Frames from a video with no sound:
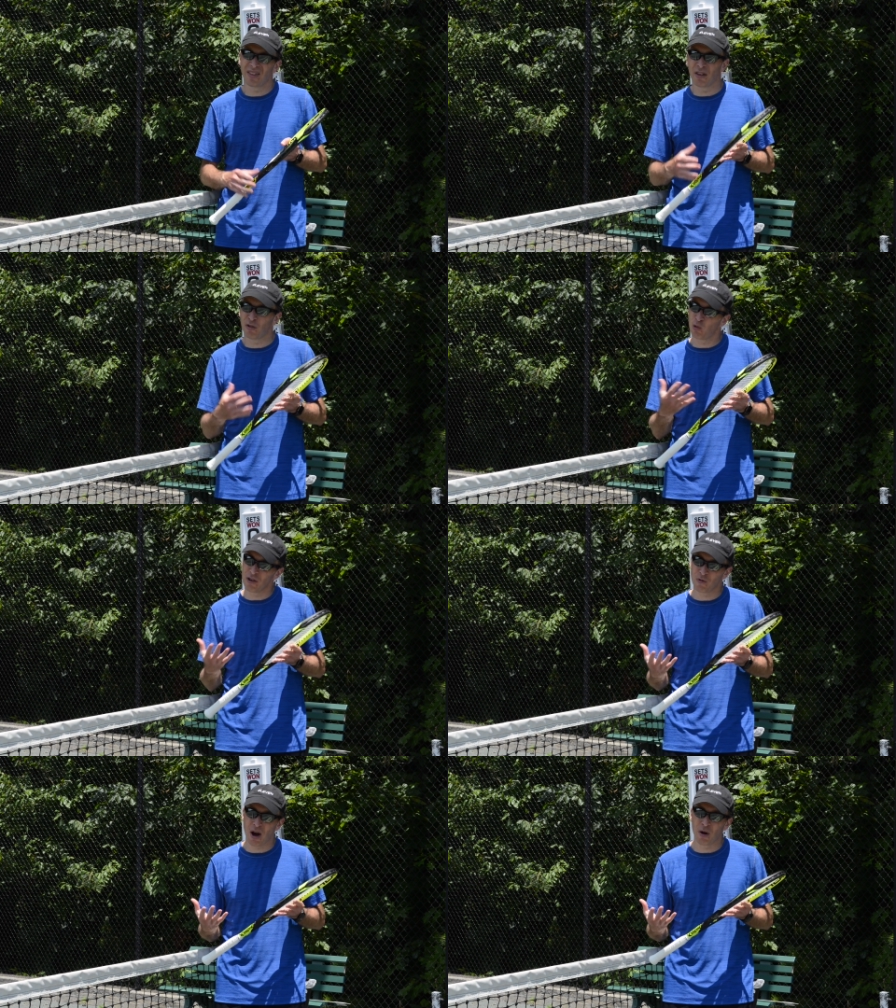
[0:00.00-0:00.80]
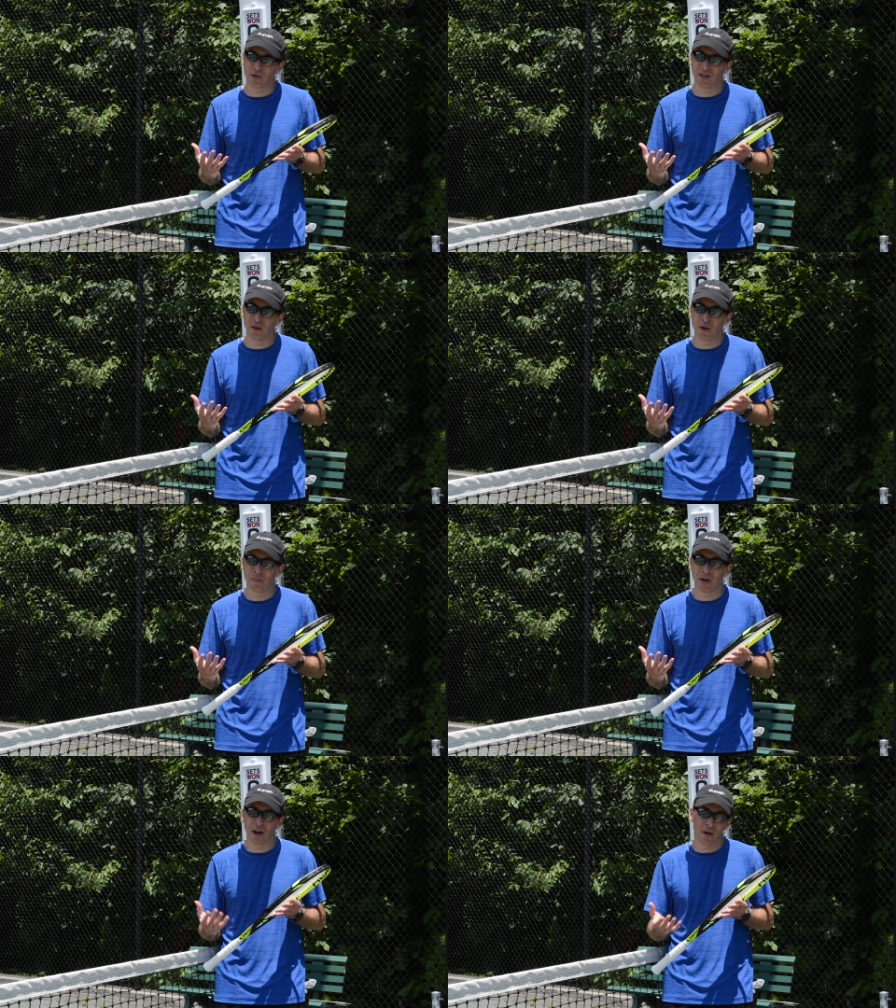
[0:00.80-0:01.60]
the sweet spot was a little
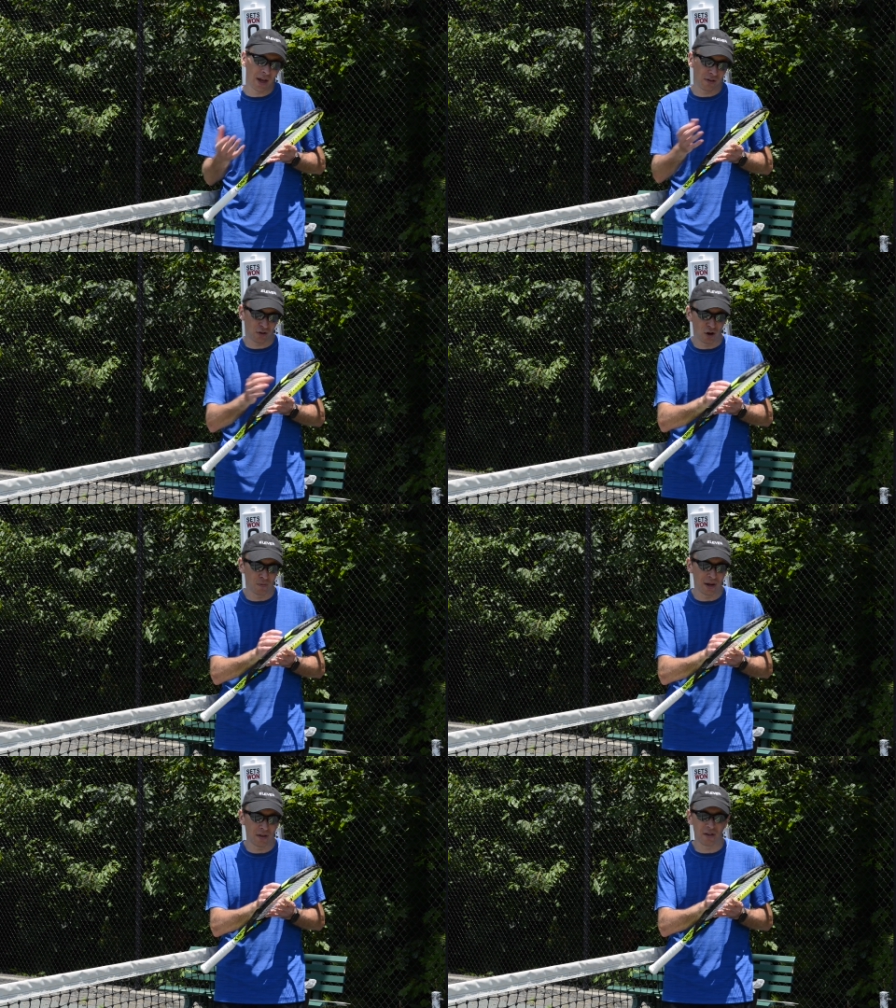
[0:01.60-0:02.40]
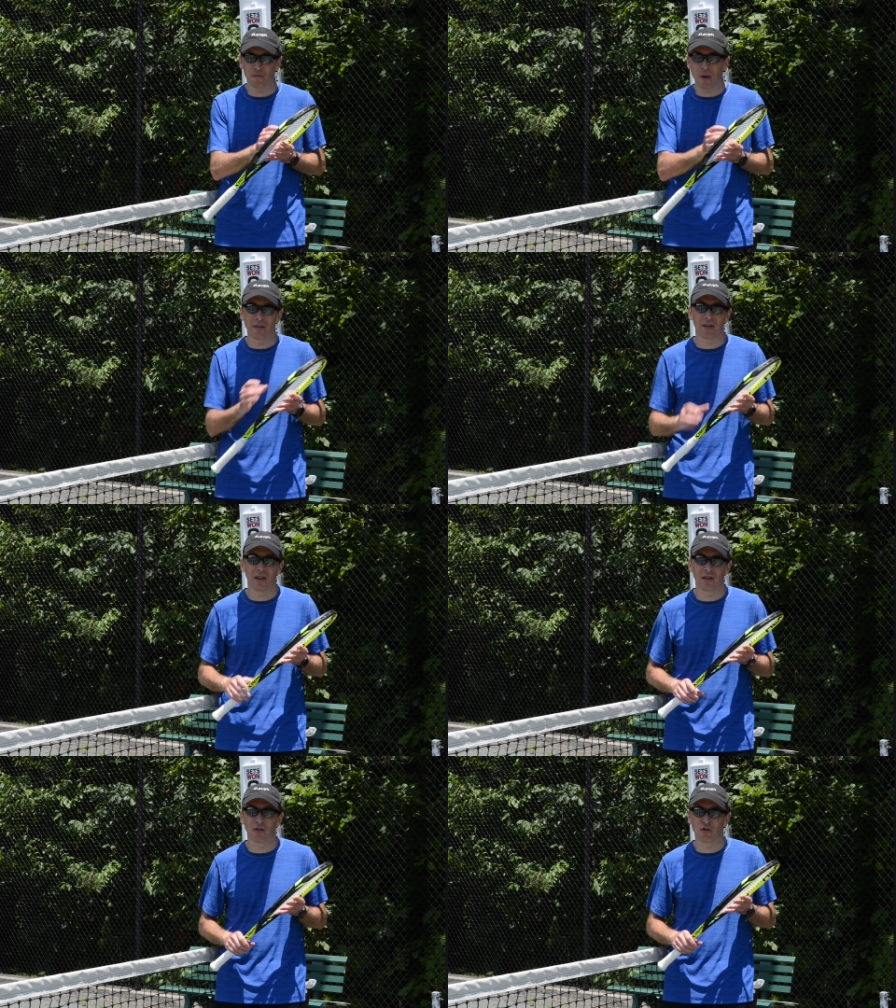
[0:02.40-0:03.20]
bit bigger, and this could be the
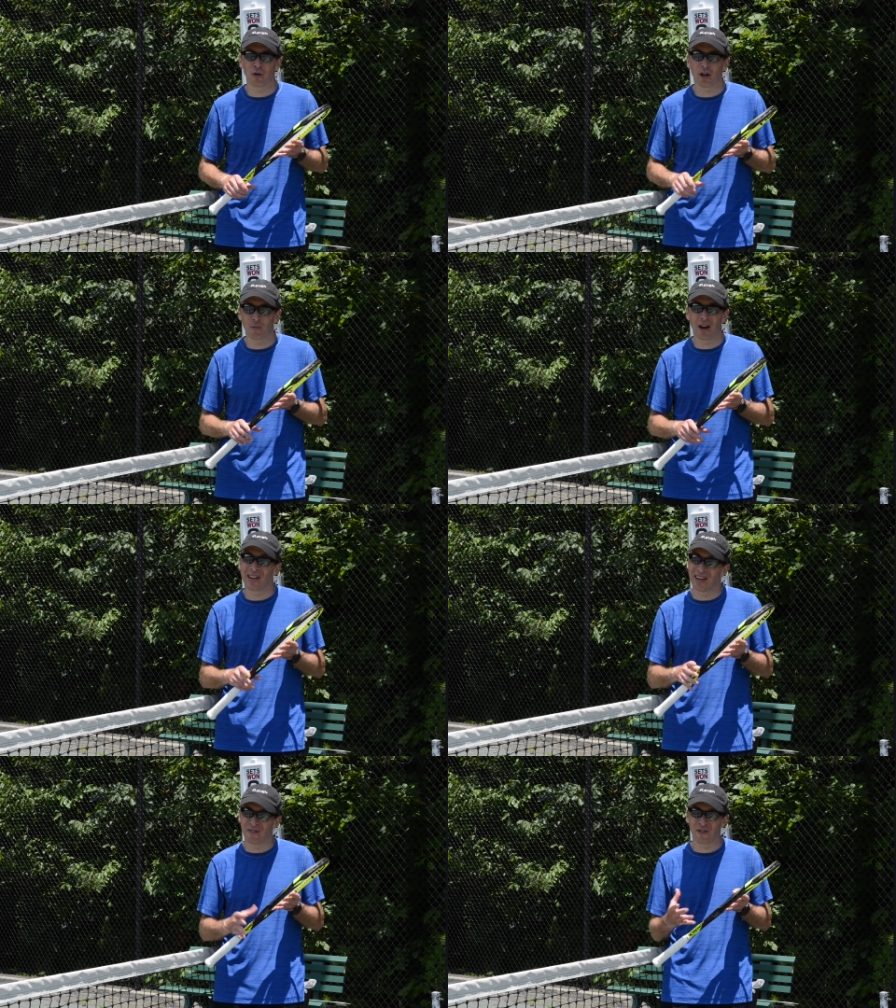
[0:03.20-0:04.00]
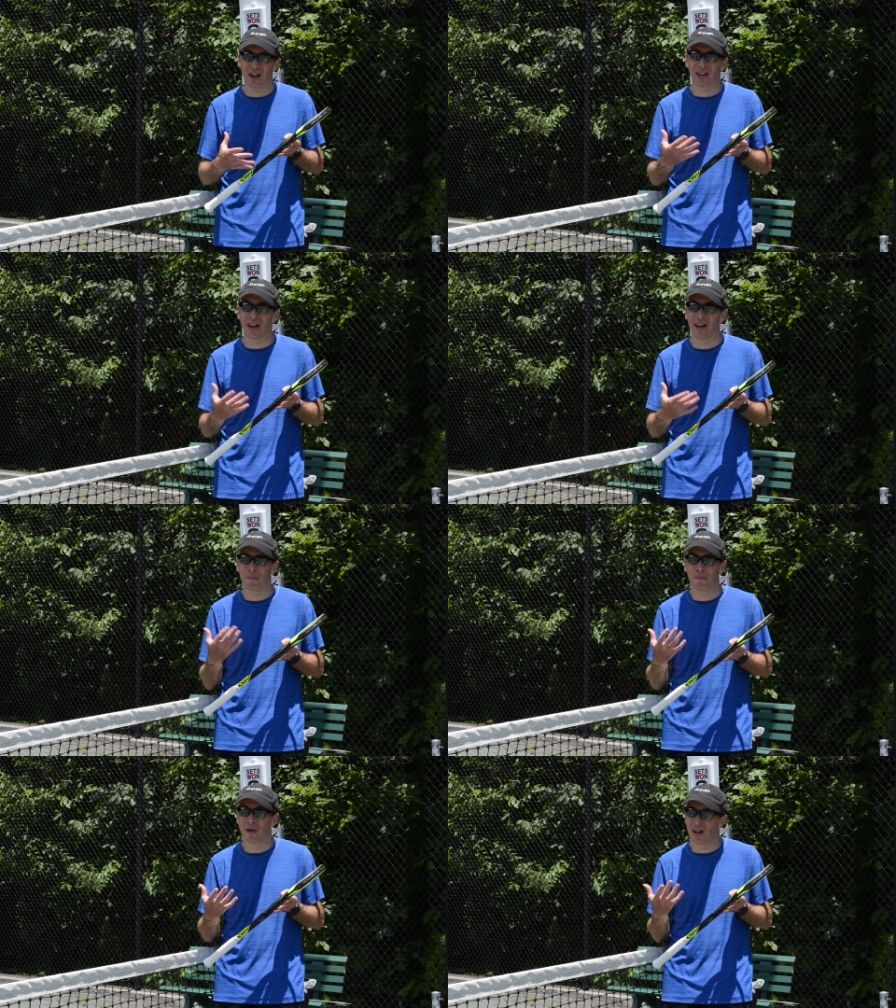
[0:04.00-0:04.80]
spacing and the strings, but I did feel like it had
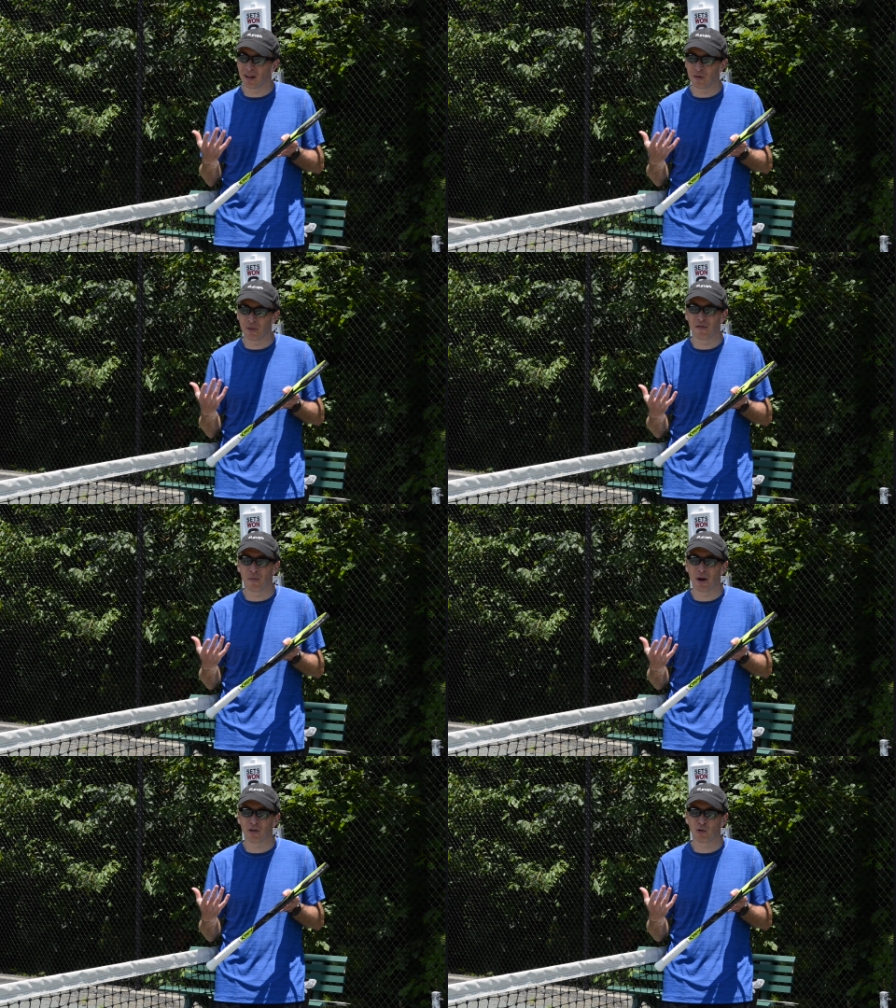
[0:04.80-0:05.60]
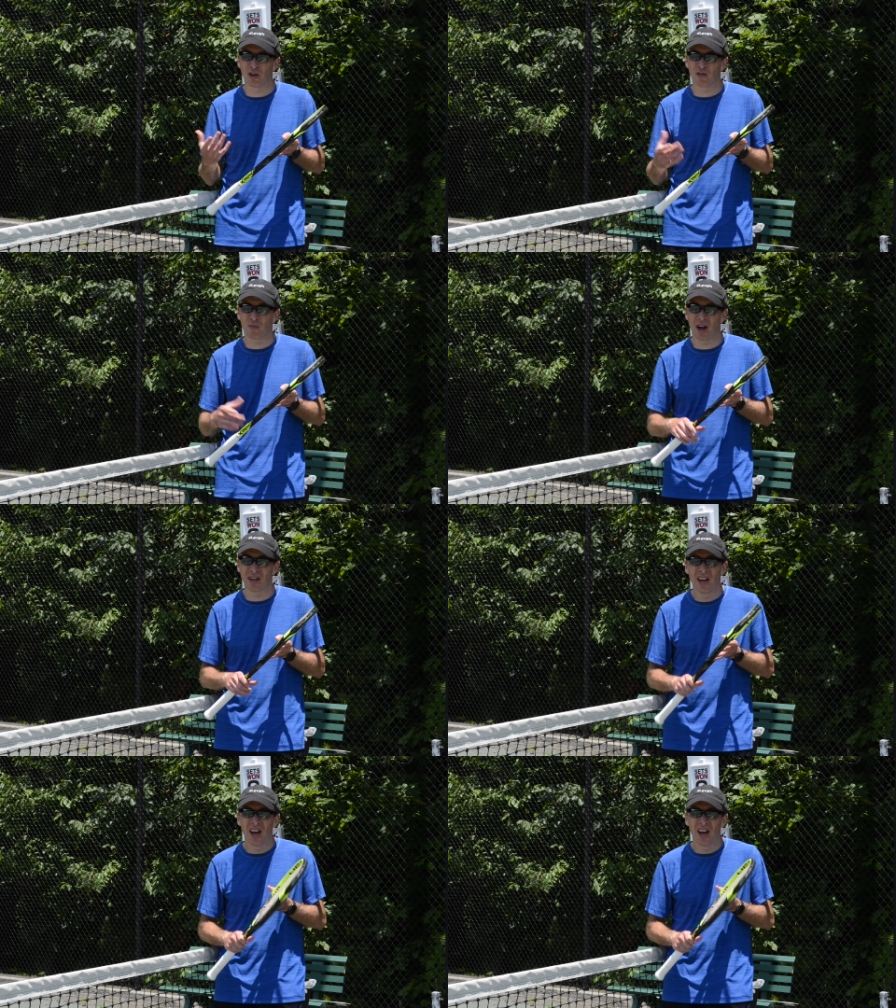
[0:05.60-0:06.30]
a little bit of a better sweet spot,